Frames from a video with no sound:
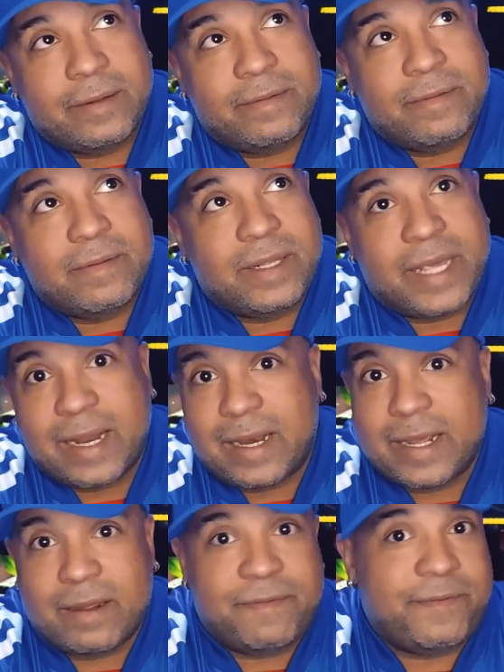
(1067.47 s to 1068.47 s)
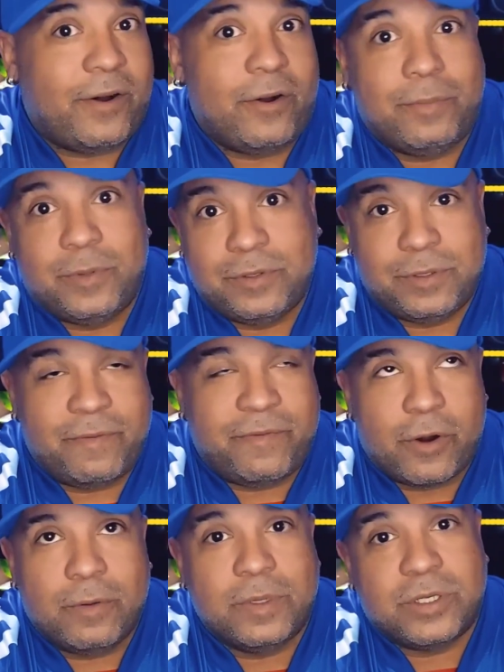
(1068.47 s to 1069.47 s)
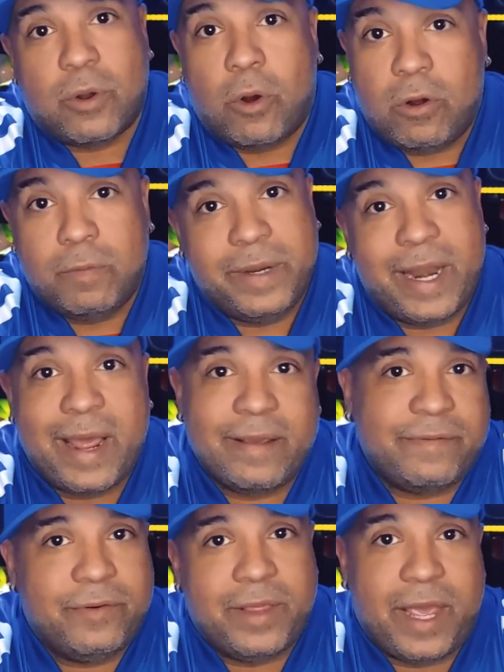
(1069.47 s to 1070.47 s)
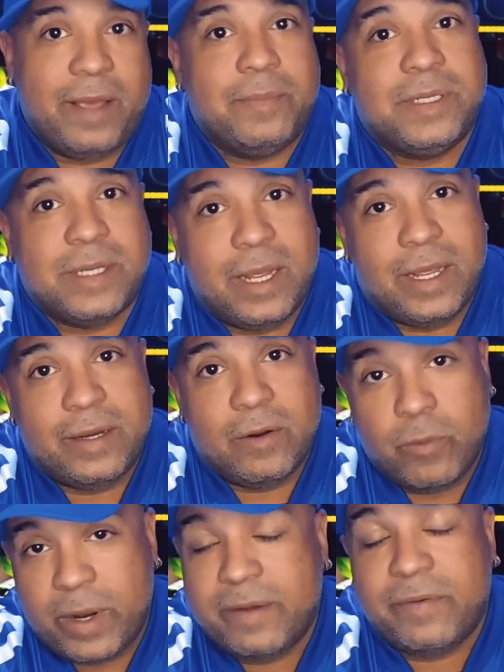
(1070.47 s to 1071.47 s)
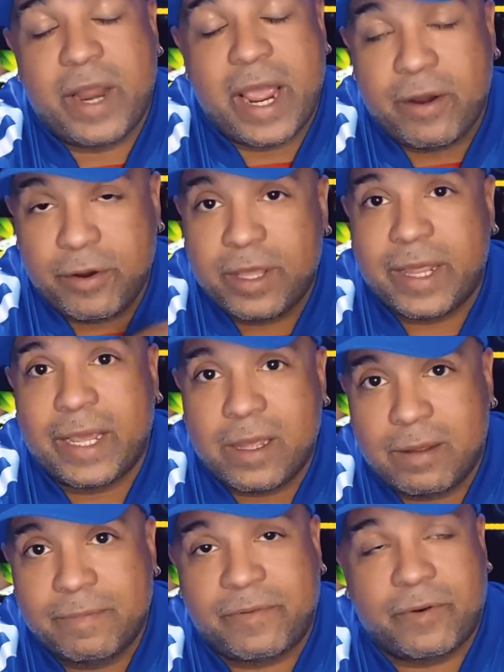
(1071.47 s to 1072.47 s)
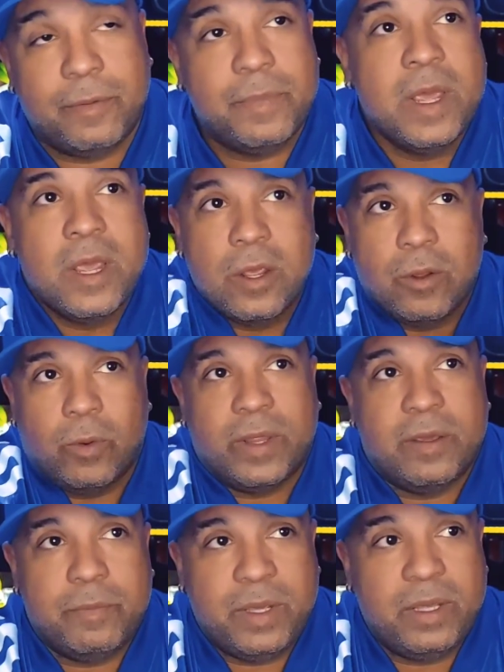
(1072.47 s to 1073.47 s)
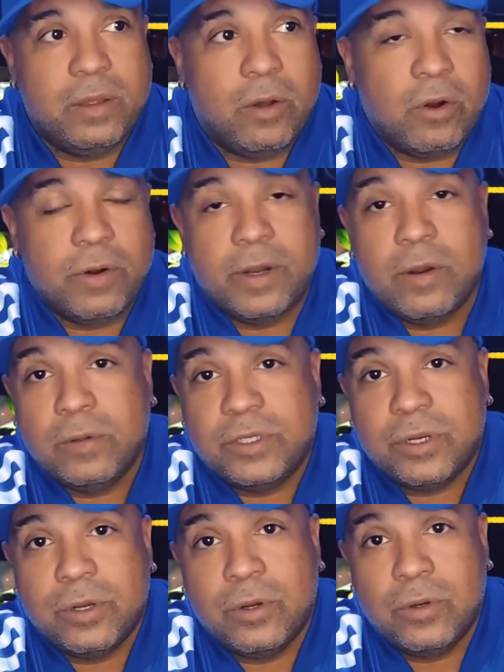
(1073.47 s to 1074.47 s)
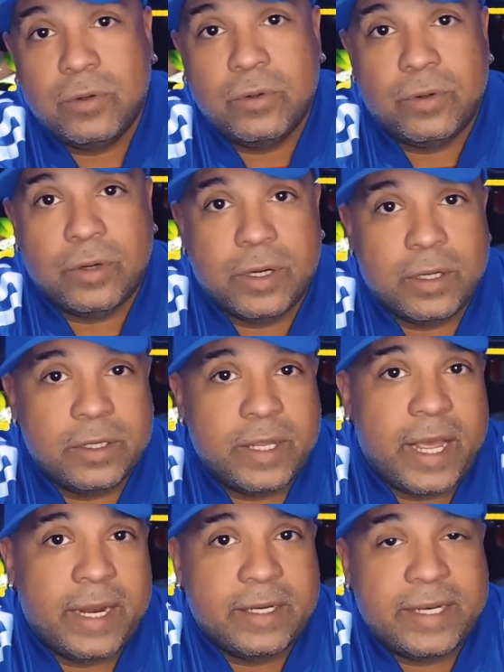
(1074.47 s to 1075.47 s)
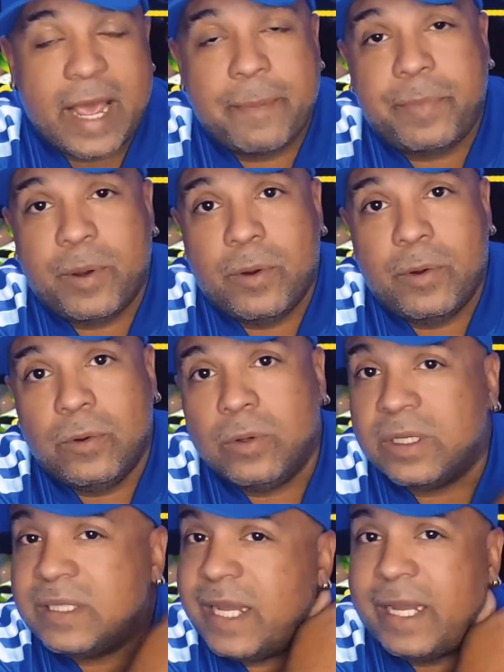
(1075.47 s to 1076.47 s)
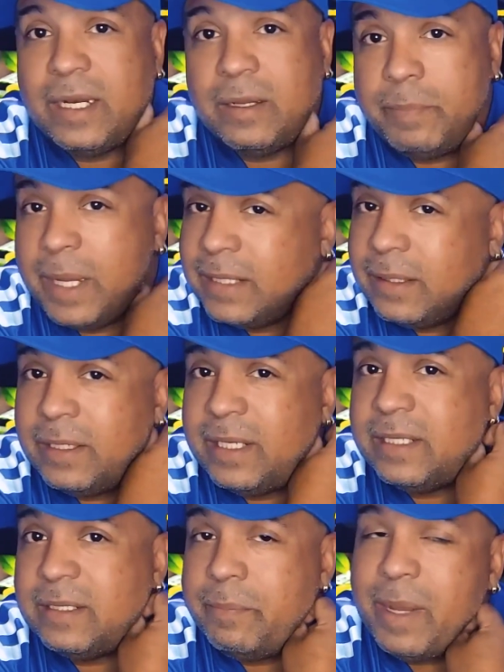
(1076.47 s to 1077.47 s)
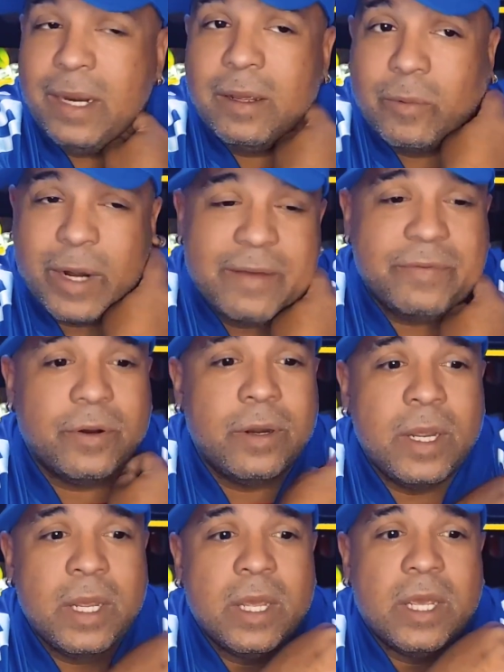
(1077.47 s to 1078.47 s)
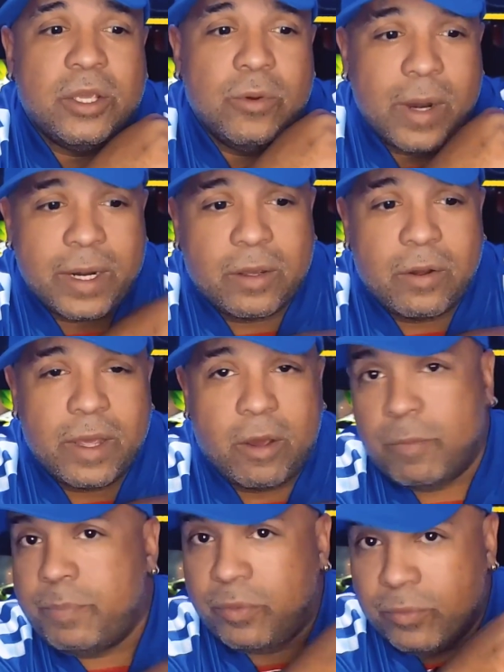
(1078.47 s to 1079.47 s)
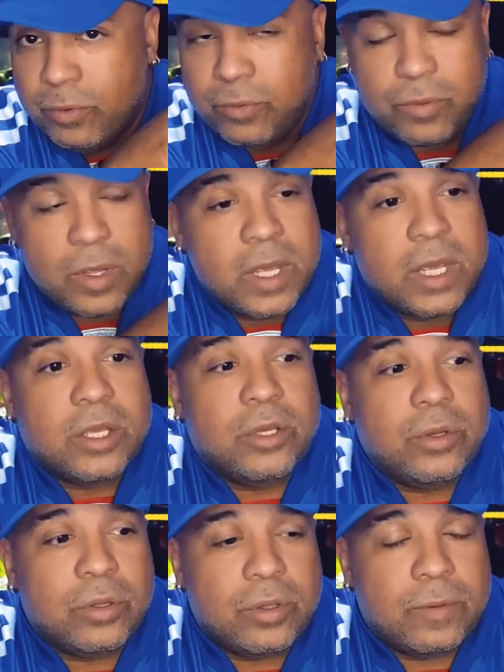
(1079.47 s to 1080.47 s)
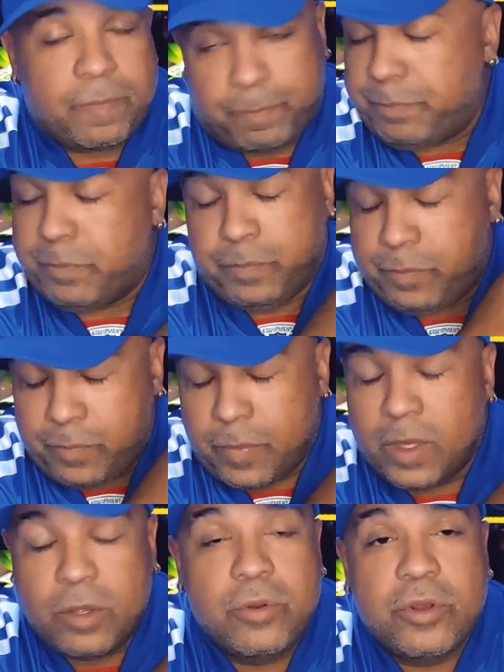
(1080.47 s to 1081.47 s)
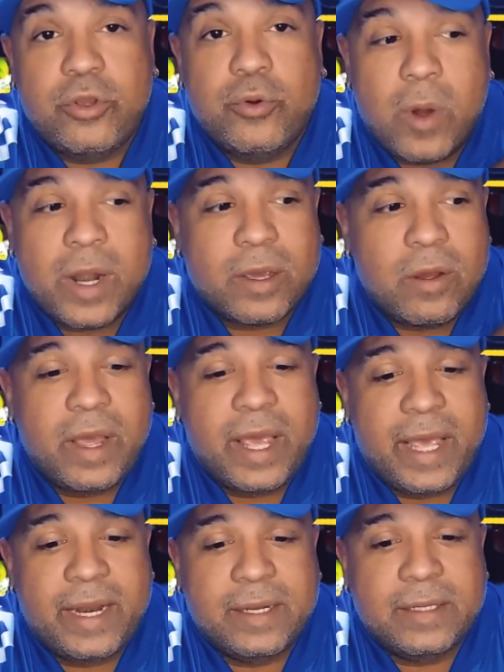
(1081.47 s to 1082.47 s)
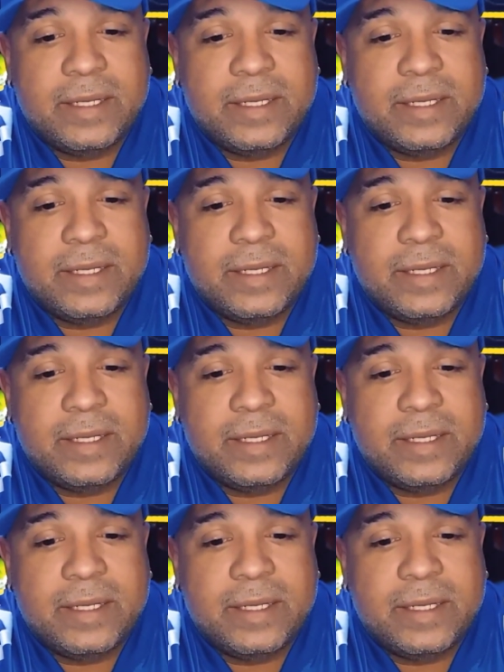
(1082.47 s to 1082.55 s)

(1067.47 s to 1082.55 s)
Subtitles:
get like a farmer's almanac for the Amazon or whatever area they come from, whether it be the Orinoco or the Adapo or the St. Isabella, whatever. You want to go ahead, or Peru, you want to go ahead and